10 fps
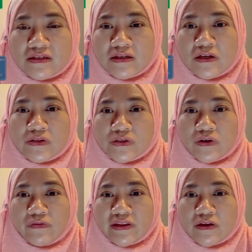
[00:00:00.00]
So
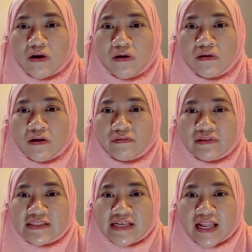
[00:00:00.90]
with all of
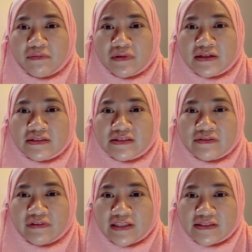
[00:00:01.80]
these elements
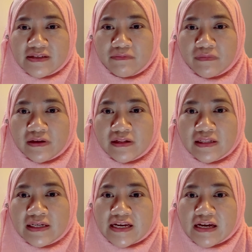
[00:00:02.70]
with the symbol,
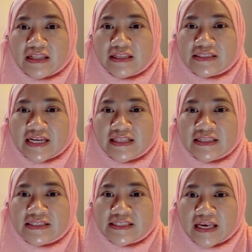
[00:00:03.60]
the
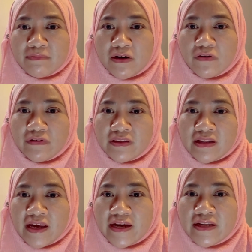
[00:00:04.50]
scientists came out with an
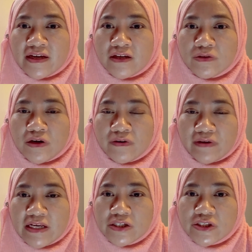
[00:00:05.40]
idea to
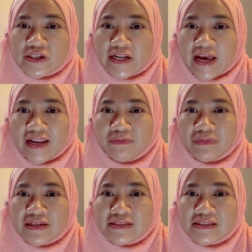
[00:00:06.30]
arrange the
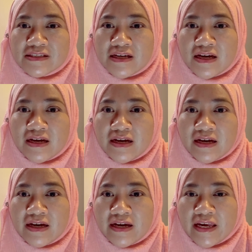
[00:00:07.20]
elements
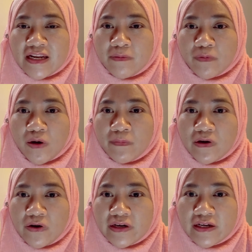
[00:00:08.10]
in a proper
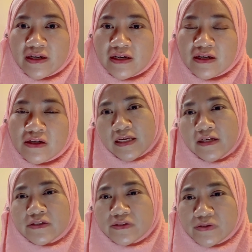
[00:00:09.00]
order.
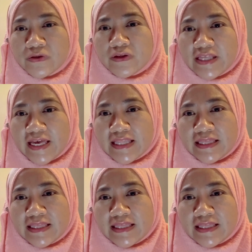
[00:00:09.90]
So then they